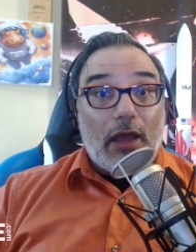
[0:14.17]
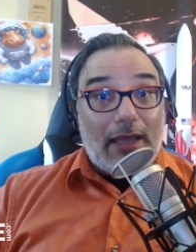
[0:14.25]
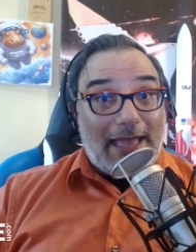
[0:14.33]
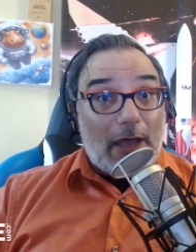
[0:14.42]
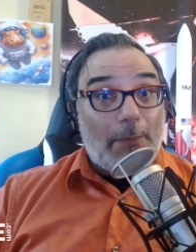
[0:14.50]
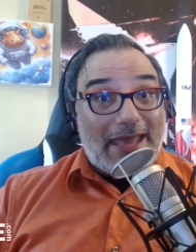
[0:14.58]

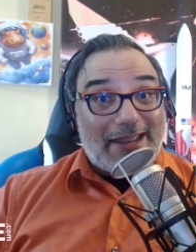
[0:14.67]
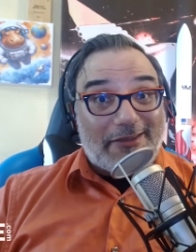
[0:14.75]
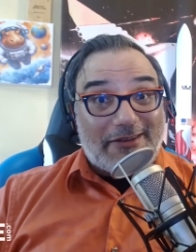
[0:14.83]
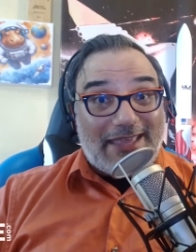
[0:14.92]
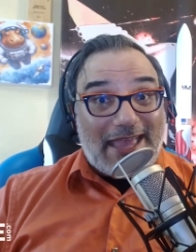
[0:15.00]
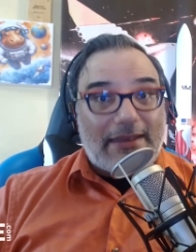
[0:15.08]
uh, how bad it
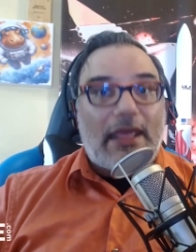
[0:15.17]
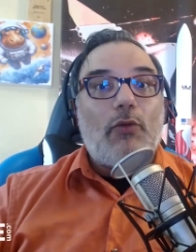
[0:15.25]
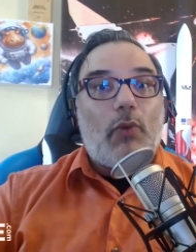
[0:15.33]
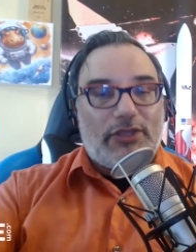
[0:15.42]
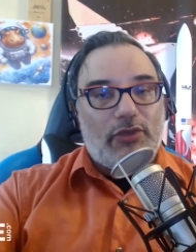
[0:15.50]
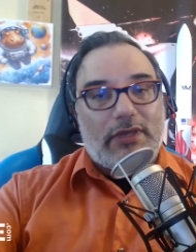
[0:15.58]
could get,
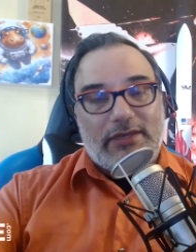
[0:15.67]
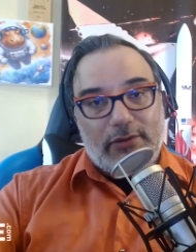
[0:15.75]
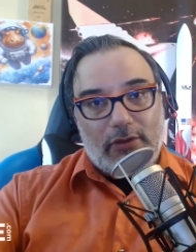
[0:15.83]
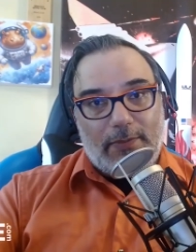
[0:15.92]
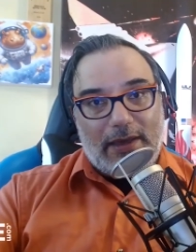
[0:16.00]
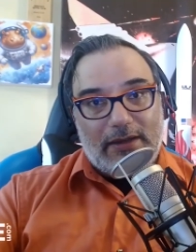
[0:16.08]
and what you can
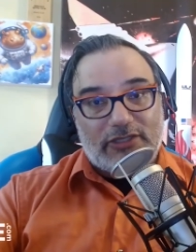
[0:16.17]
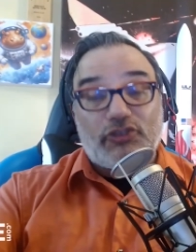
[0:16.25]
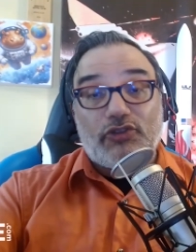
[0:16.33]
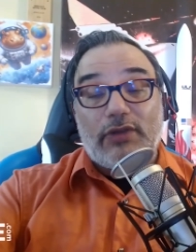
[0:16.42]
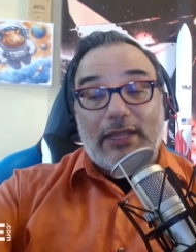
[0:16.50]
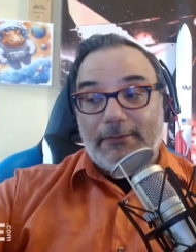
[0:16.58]
do about it. So
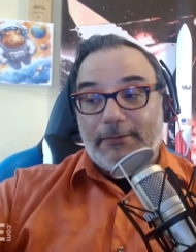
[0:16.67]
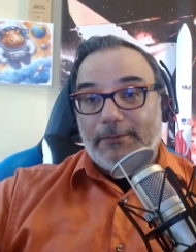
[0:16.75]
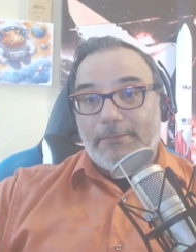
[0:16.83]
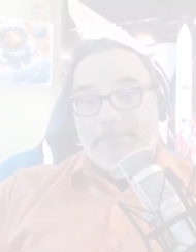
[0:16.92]
tune in.